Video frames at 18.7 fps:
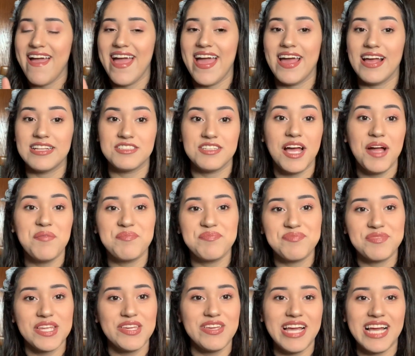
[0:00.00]
And yeah,
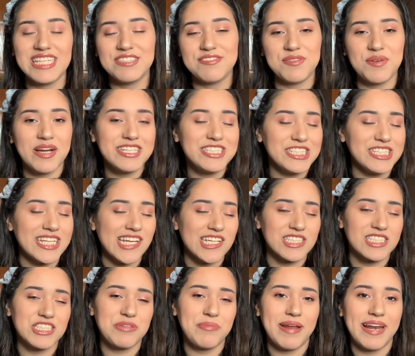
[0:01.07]
thank you guys for watching, and I'll
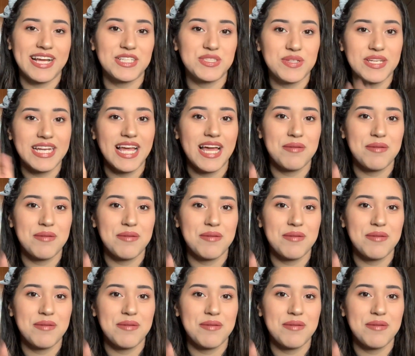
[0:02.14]
see you in my next one.